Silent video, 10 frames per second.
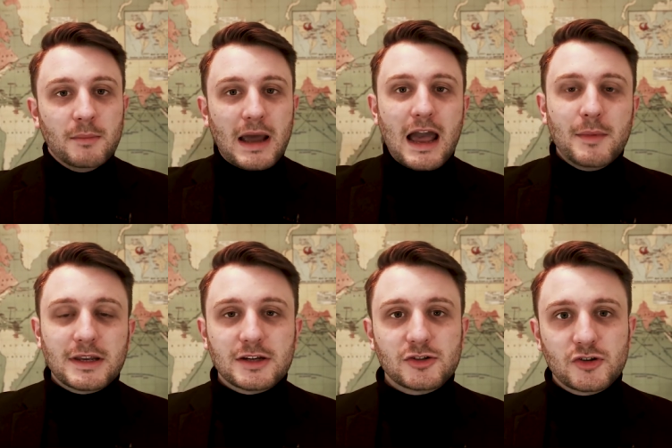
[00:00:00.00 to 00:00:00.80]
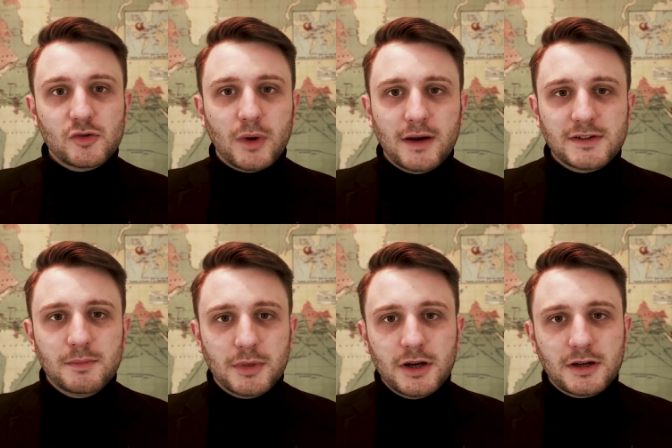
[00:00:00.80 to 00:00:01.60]
mohammed and his two wives
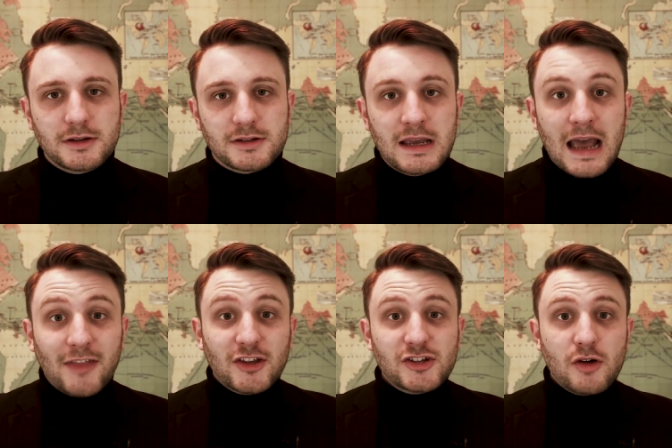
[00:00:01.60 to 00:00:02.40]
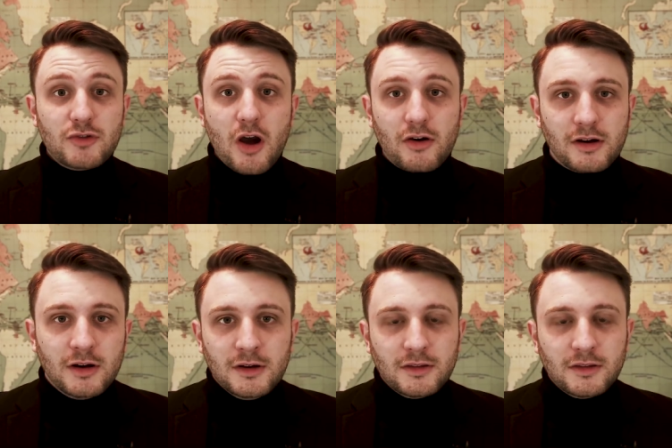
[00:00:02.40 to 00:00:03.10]
in burqas and there's no dog